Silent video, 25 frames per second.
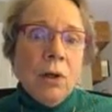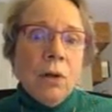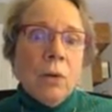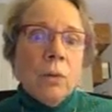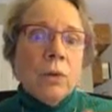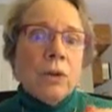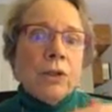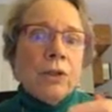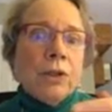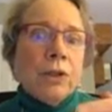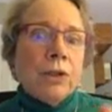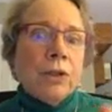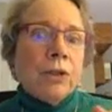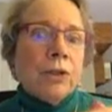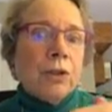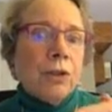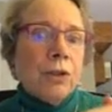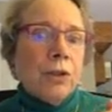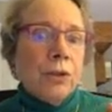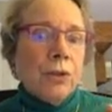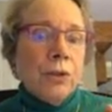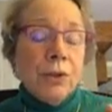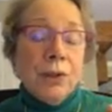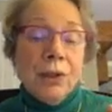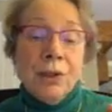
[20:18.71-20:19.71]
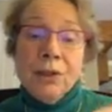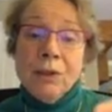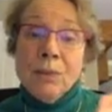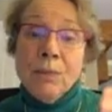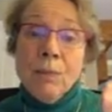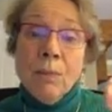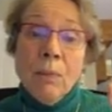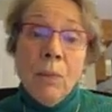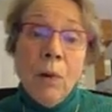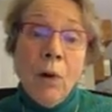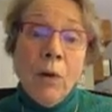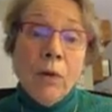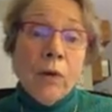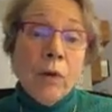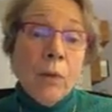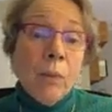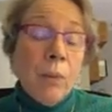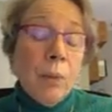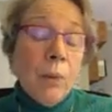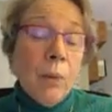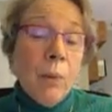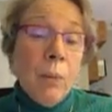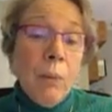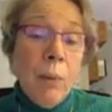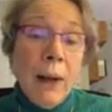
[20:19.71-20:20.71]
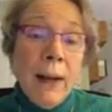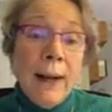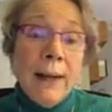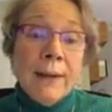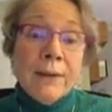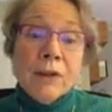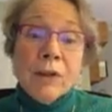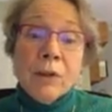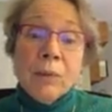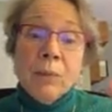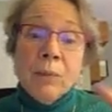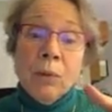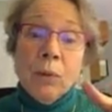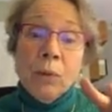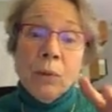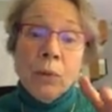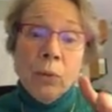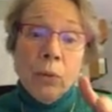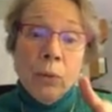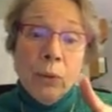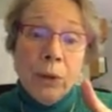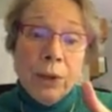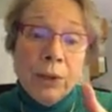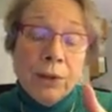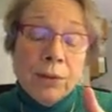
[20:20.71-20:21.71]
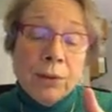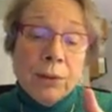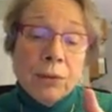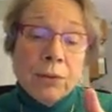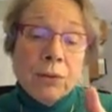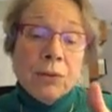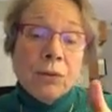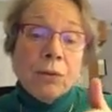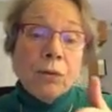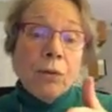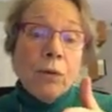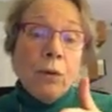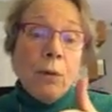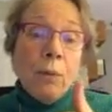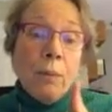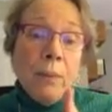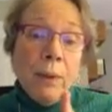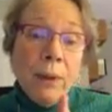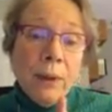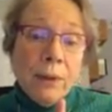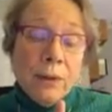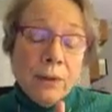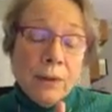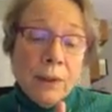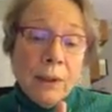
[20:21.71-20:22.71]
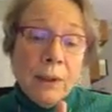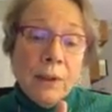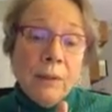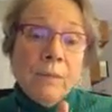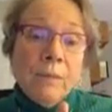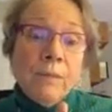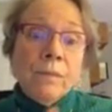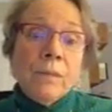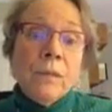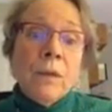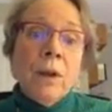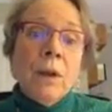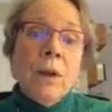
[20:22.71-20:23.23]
which introduces multiple possible reasons for mixing,